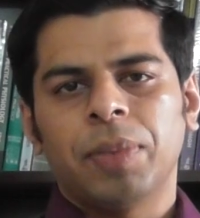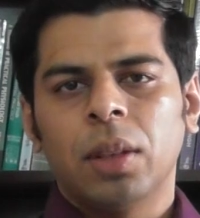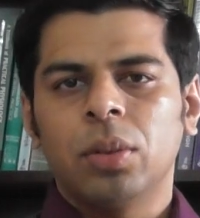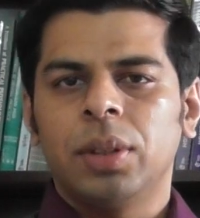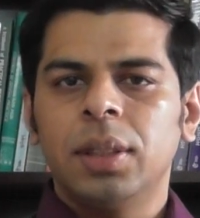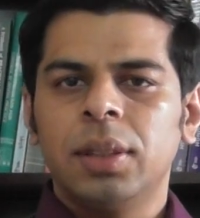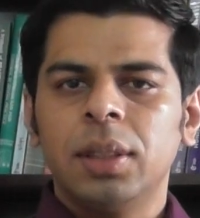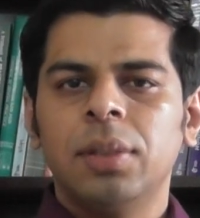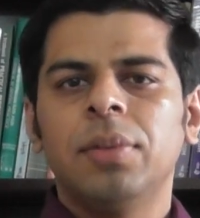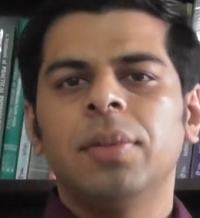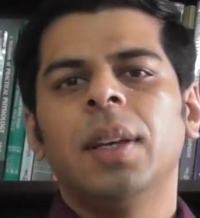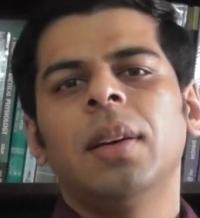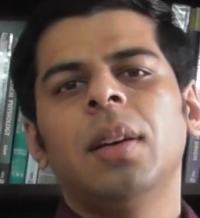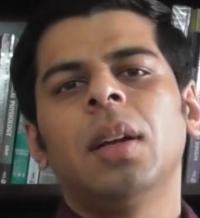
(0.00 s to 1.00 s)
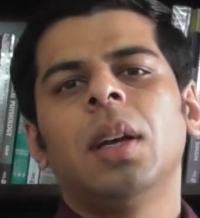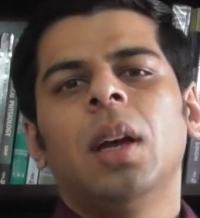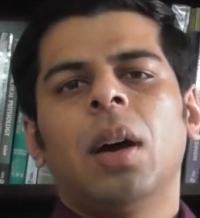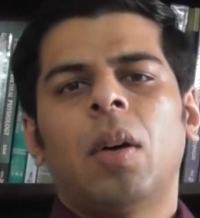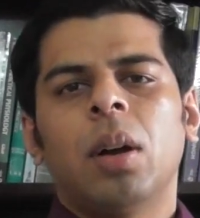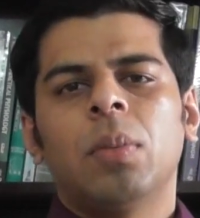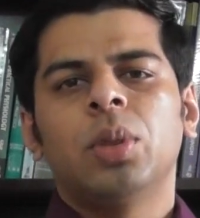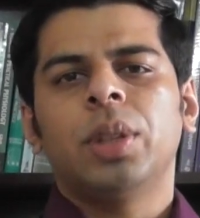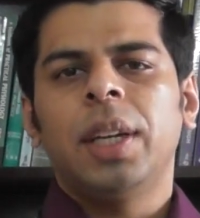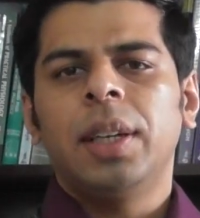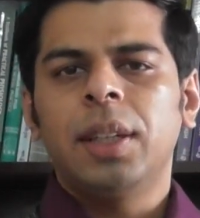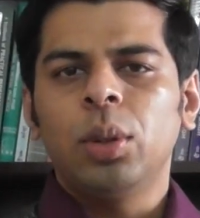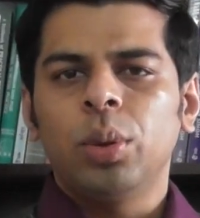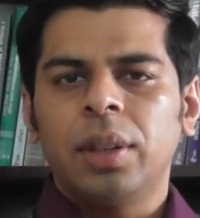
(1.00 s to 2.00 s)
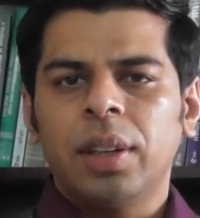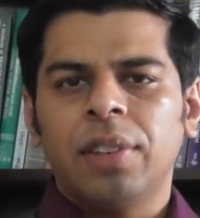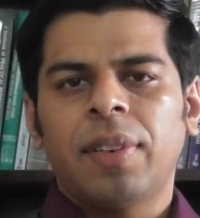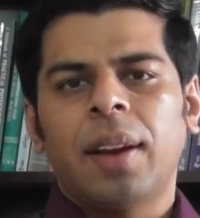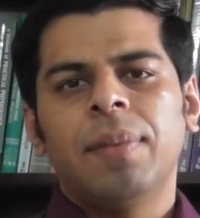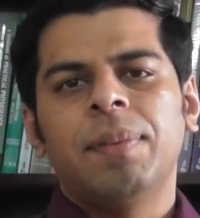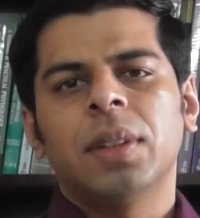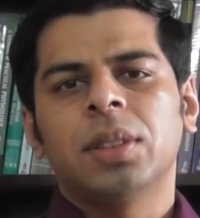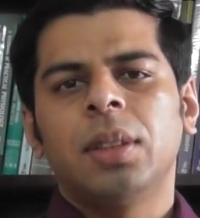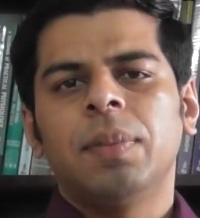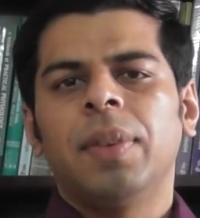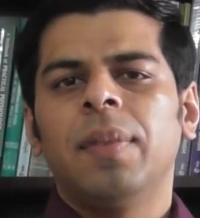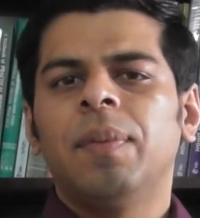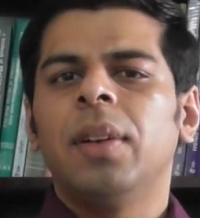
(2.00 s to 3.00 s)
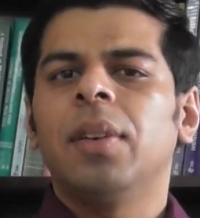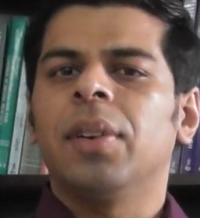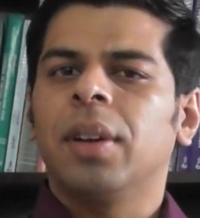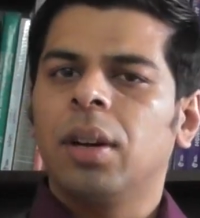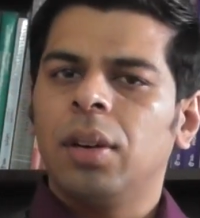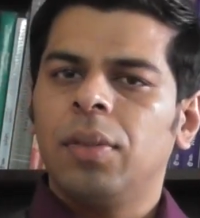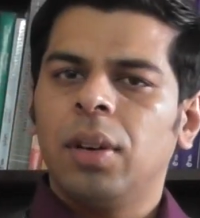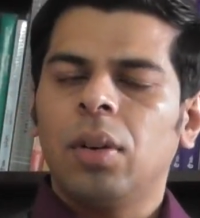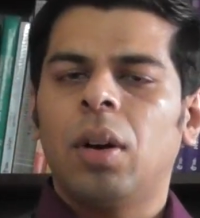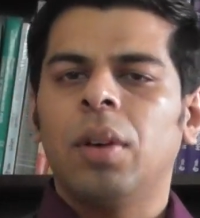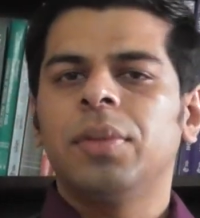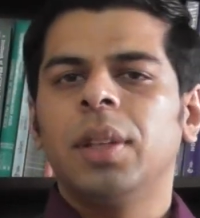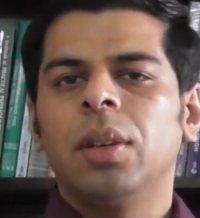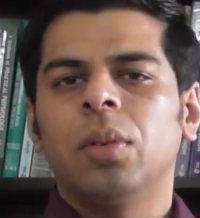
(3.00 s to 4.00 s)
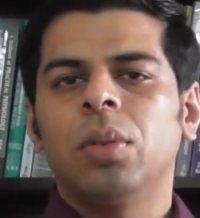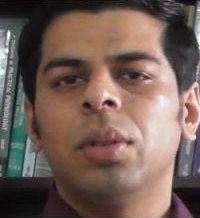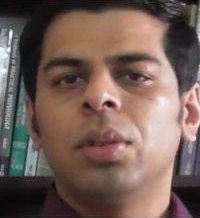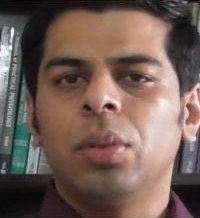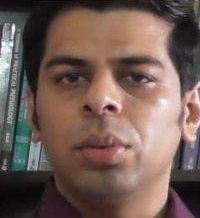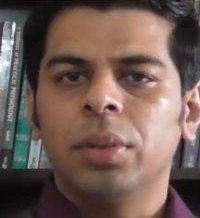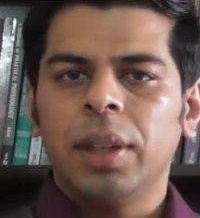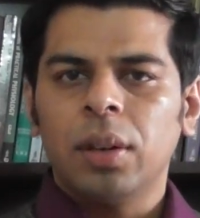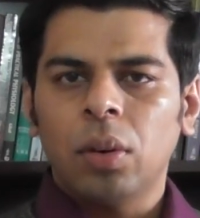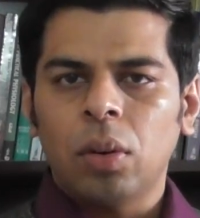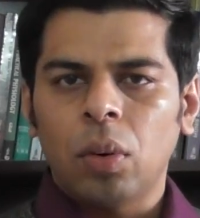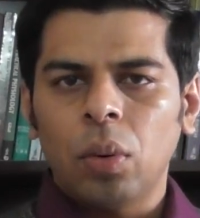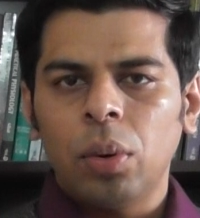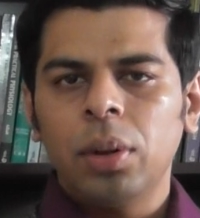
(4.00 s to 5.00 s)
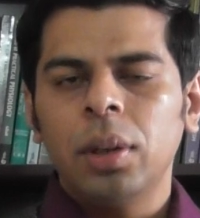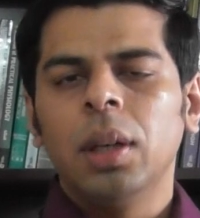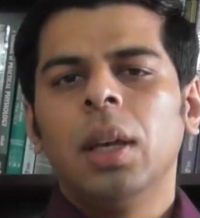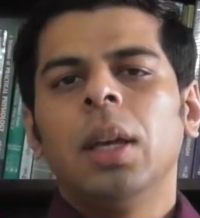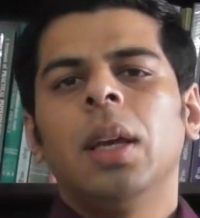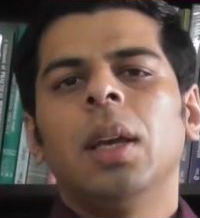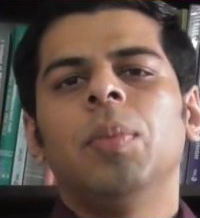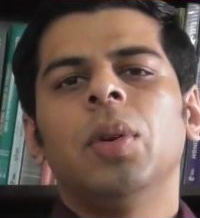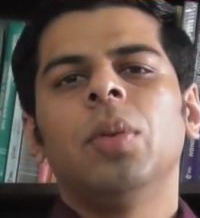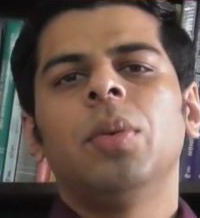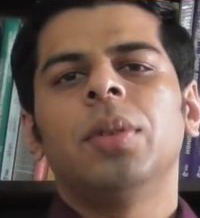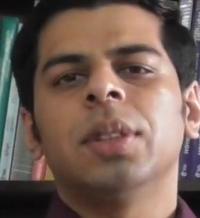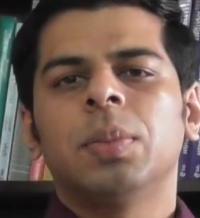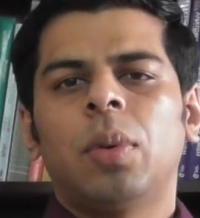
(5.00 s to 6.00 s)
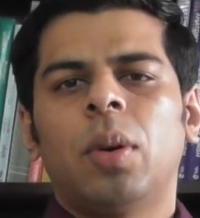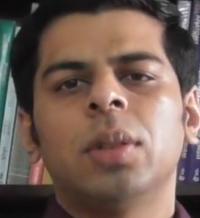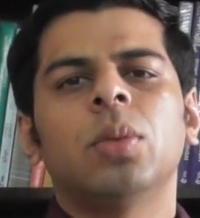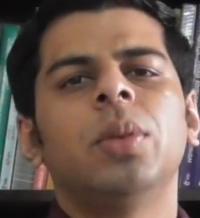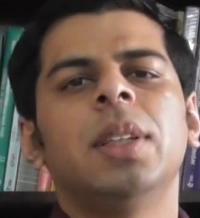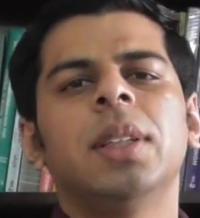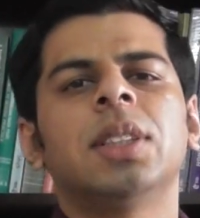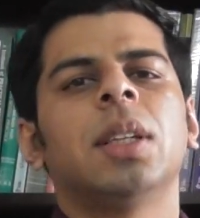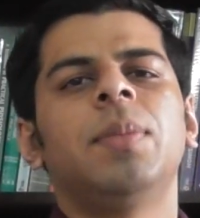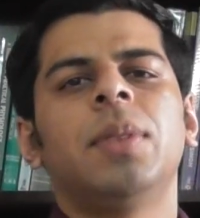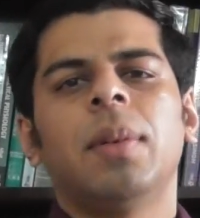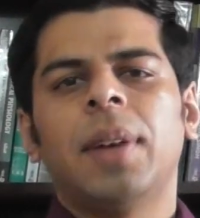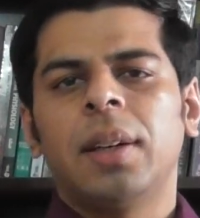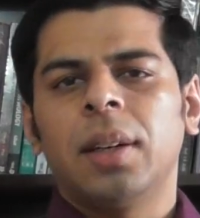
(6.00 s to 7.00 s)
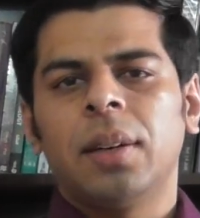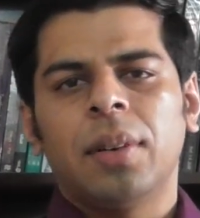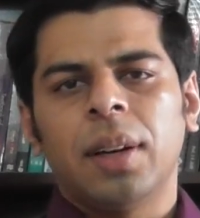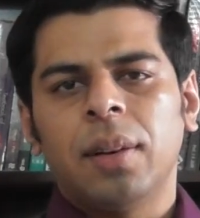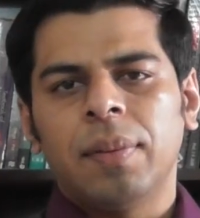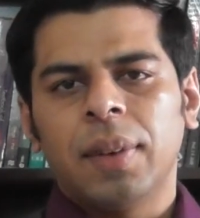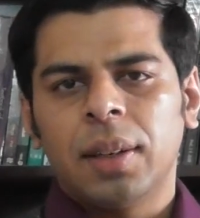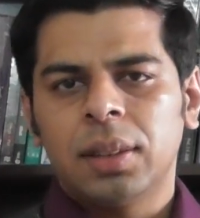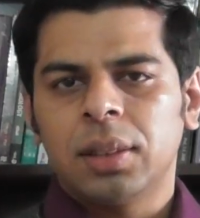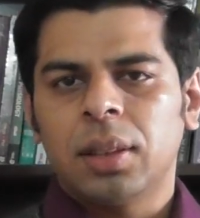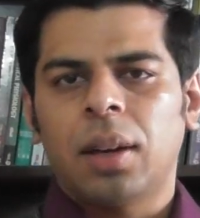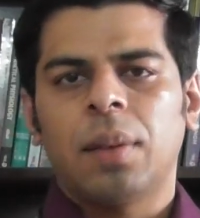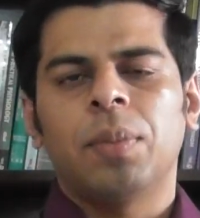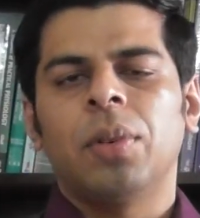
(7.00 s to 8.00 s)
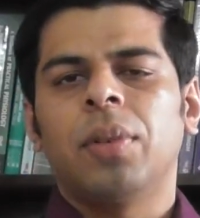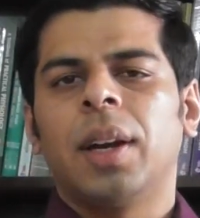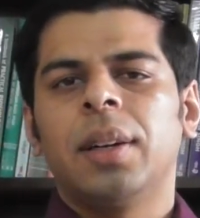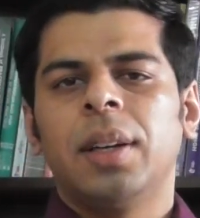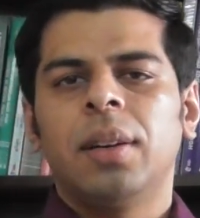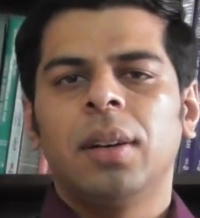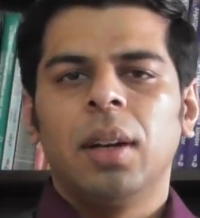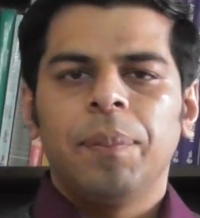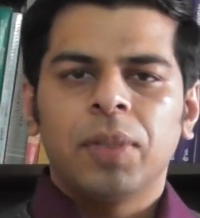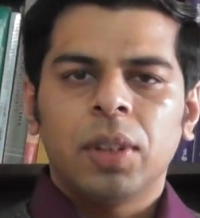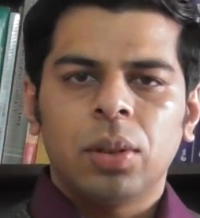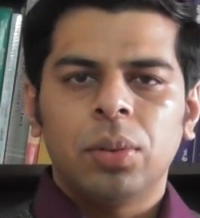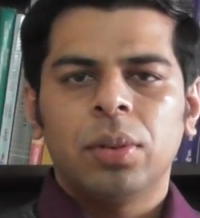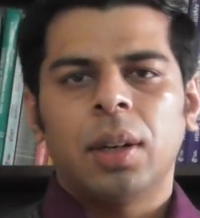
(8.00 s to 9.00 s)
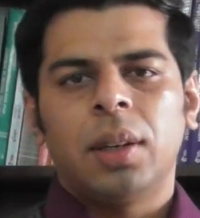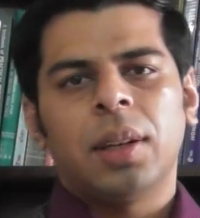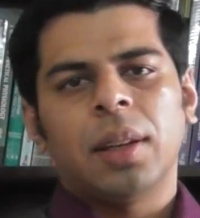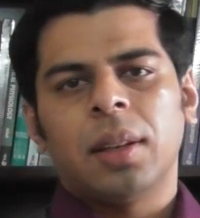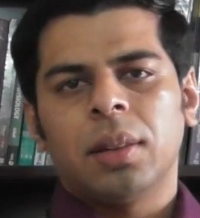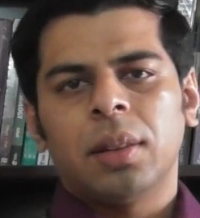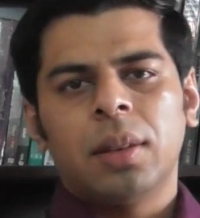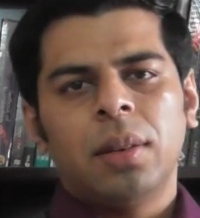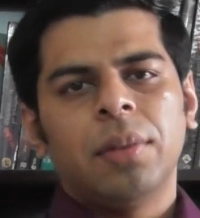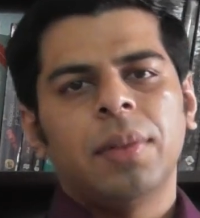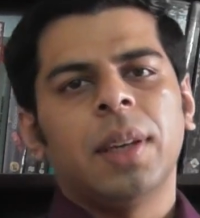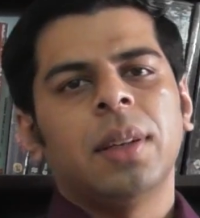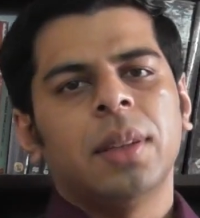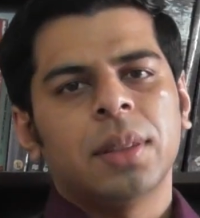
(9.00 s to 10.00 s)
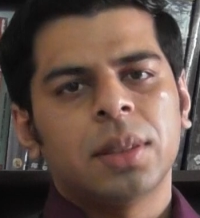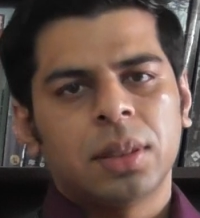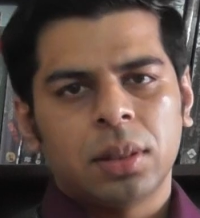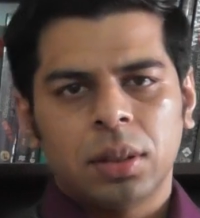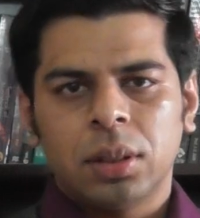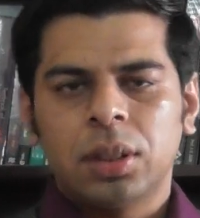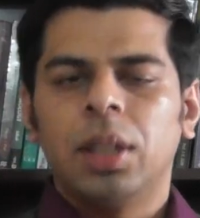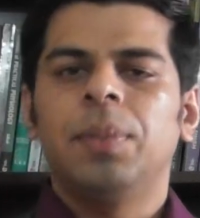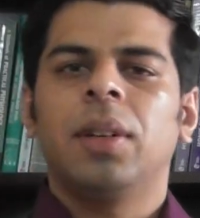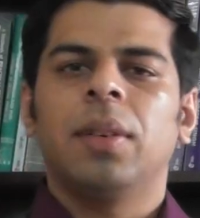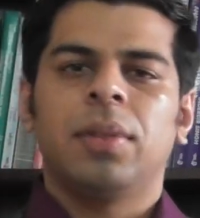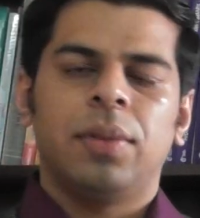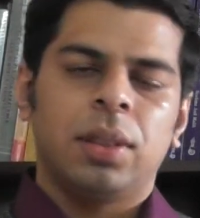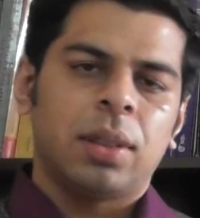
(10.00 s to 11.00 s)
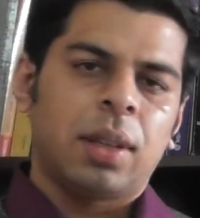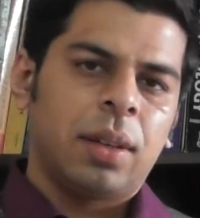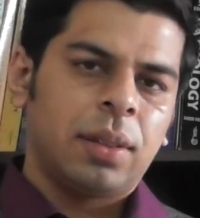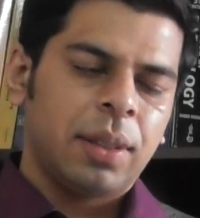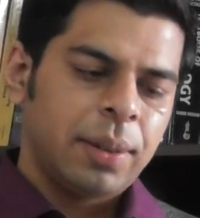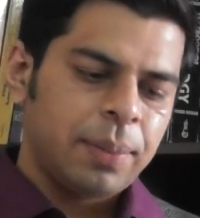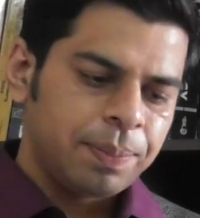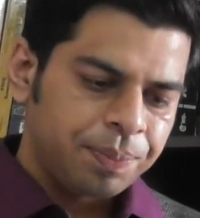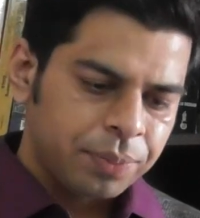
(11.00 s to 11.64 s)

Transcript: So this is where almost 80 to 85% people recover of their own through their own immune response. Only the symptomatic treatments are provided to contain the various symptoms which are there.